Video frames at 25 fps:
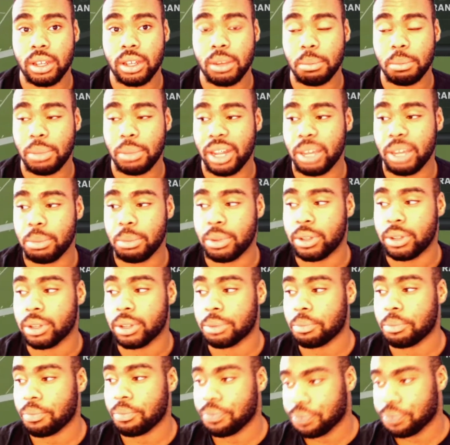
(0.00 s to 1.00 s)
playbook,
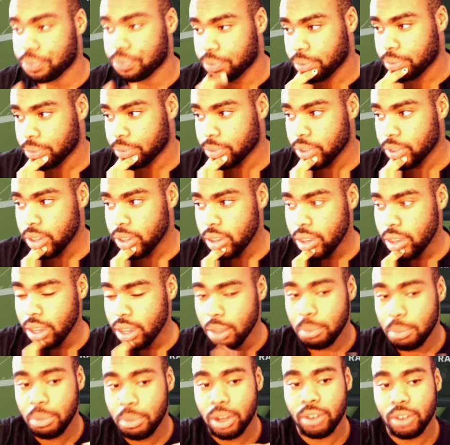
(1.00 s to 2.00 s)

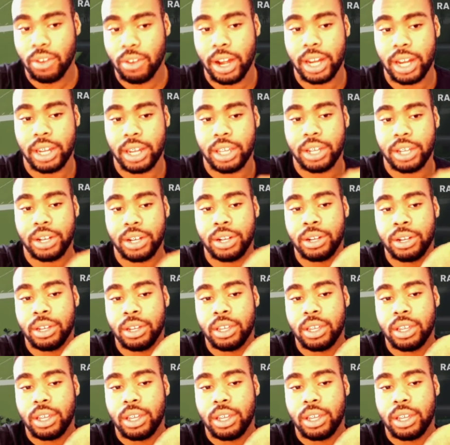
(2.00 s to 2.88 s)
but right here,